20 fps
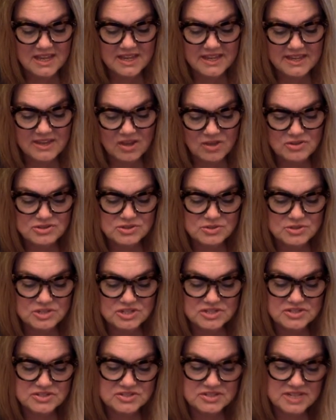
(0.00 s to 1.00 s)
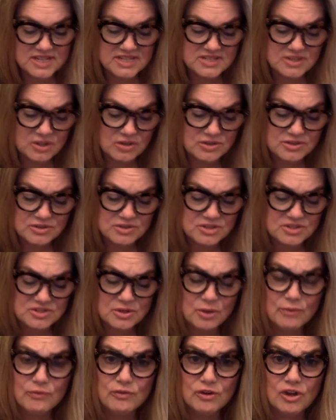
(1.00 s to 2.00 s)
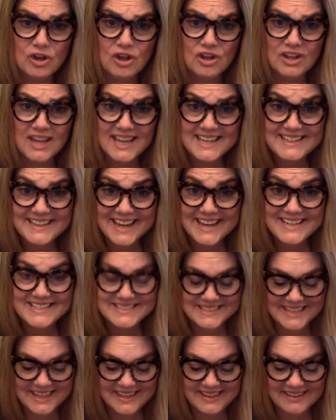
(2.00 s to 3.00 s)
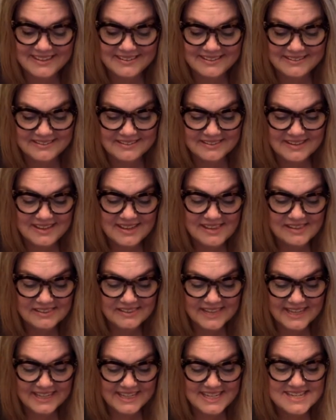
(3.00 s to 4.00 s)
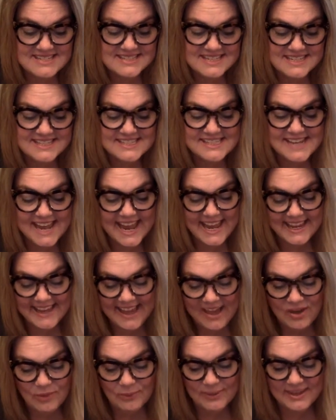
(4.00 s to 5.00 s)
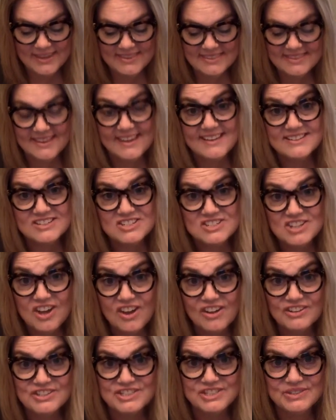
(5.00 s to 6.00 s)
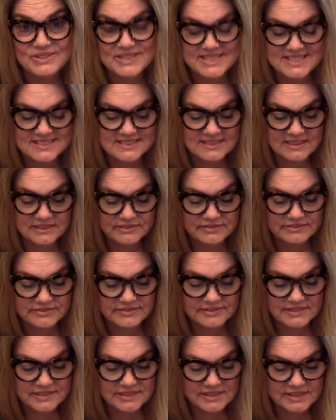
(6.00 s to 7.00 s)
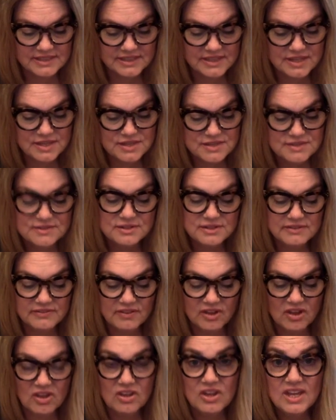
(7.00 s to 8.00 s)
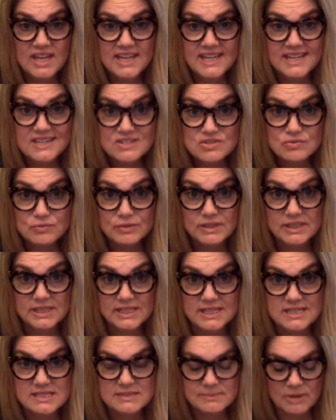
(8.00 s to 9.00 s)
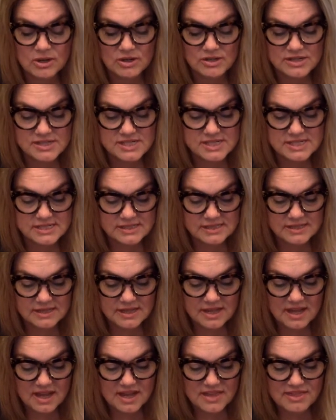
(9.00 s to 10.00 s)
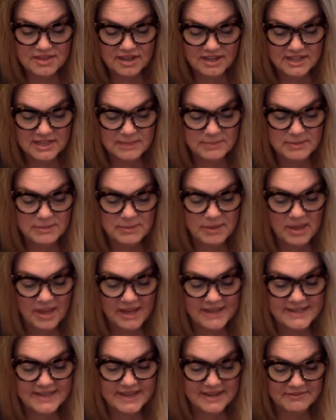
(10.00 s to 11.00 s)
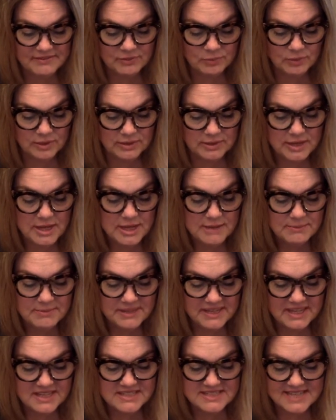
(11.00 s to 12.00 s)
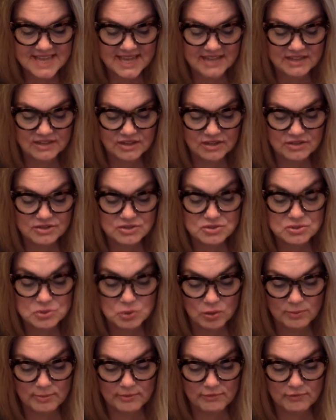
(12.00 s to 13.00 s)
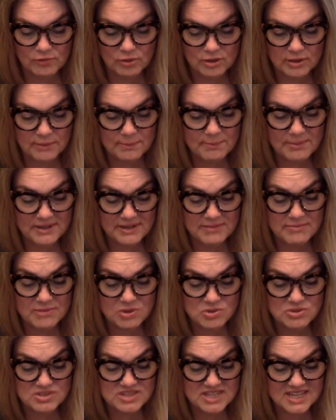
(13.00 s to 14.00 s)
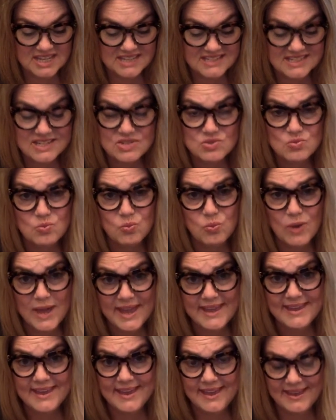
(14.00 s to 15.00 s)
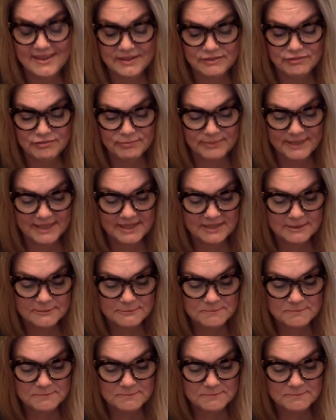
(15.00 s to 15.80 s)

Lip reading: He's also just overall a nice kid. Like he's easy to hang out with and to talk to and stuff. Third of all, he's really smart. I thought he'd be behind everyone because he hadn't gone to school before, but in most things he's way ahead of me.